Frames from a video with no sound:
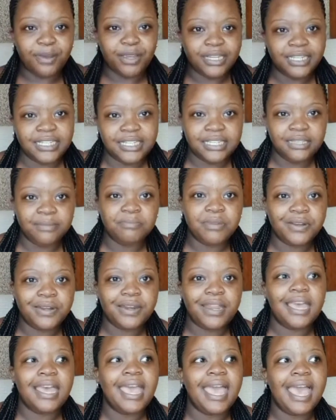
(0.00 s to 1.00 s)
body
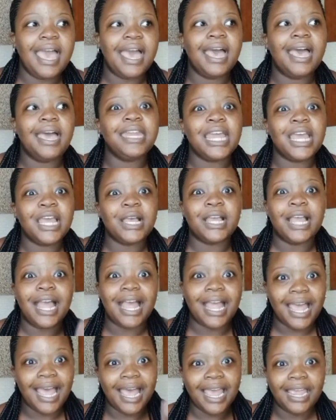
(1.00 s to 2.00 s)
mirror, and
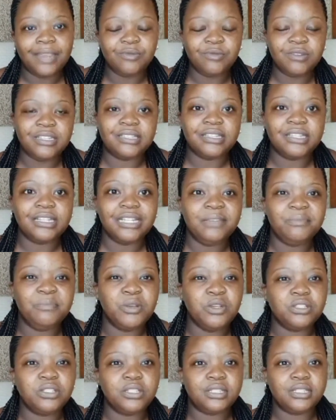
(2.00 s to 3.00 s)
I recently
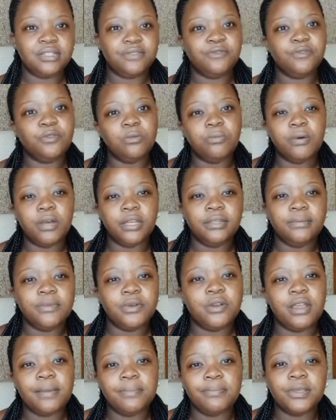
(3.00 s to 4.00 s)
purchased a full body
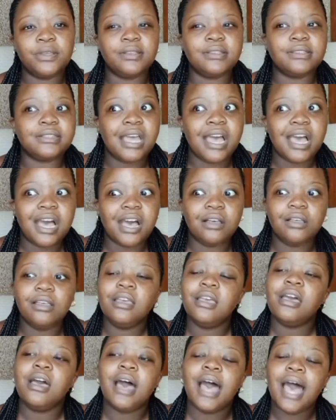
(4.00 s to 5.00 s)
mirror because now
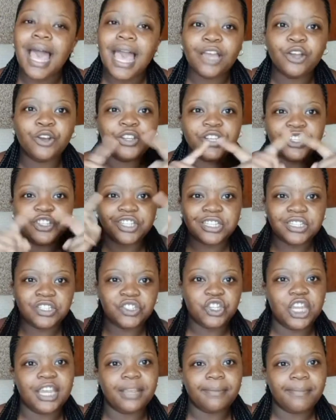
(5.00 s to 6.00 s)
I couldn't
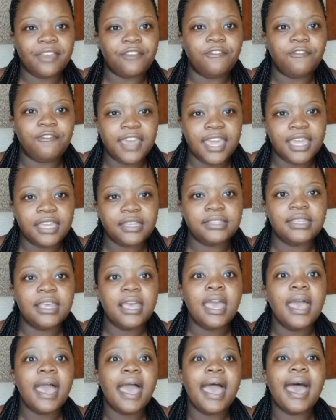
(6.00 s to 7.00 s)
just check my face.
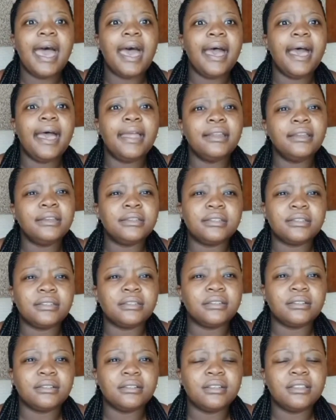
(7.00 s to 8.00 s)
And
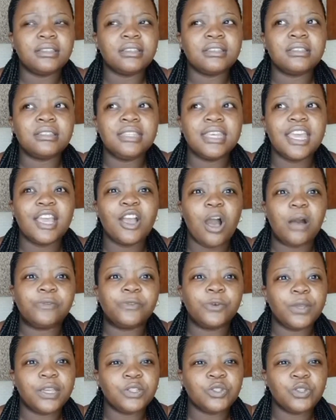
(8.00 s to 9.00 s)
this thing
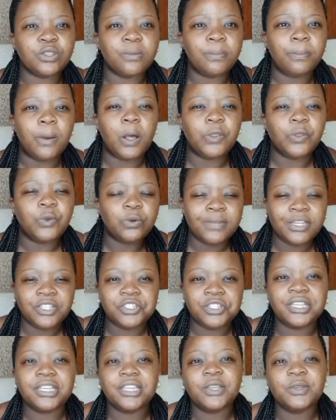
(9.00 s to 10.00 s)
of going to the bathroom
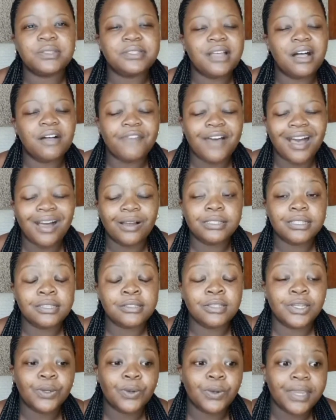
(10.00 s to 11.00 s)
and checking yourself out
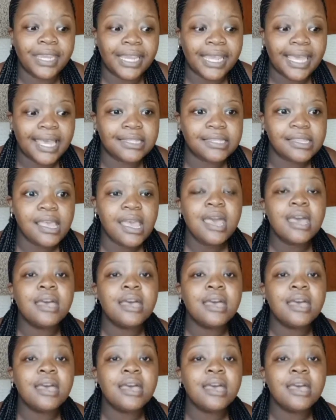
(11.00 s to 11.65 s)
is annoying, guys.